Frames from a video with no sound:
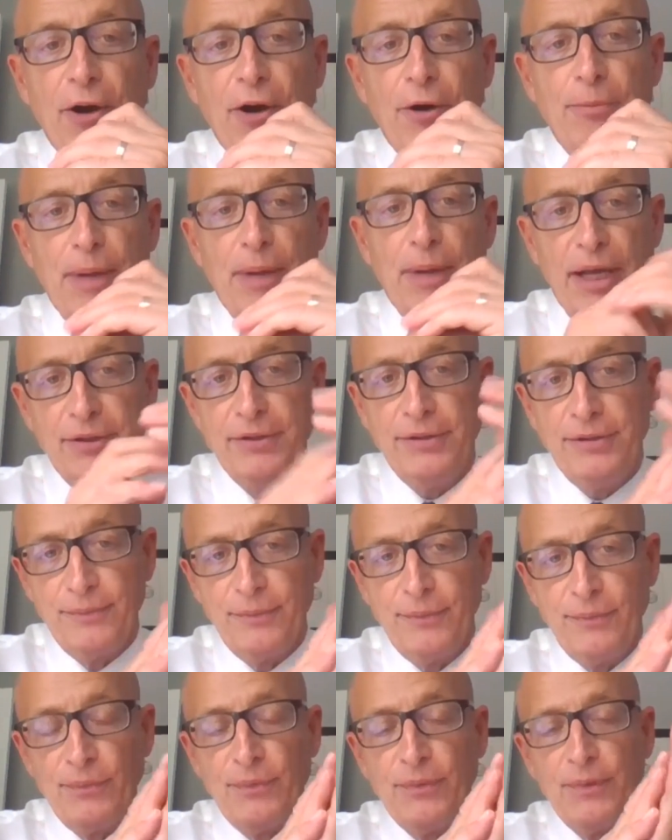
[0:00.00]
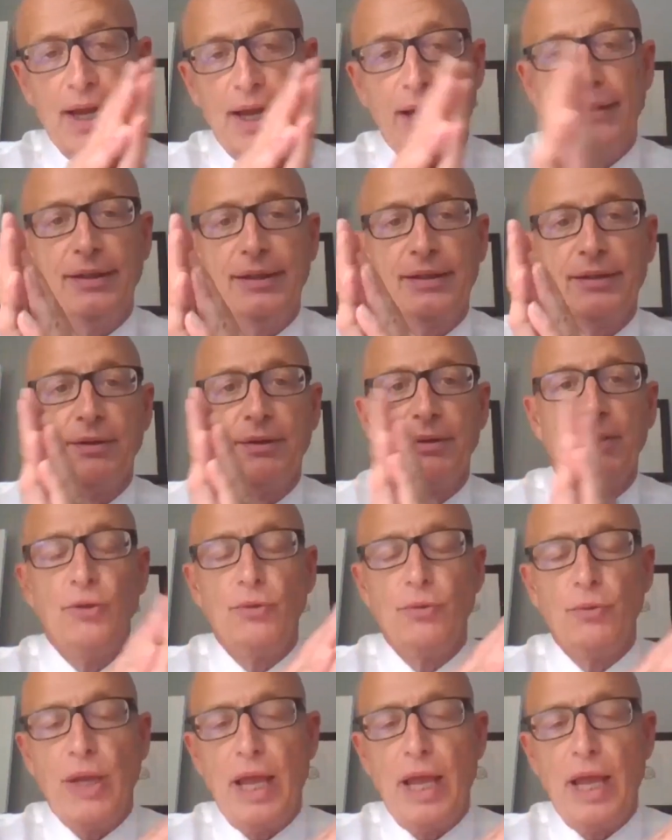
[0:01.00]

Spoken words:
far better. I think that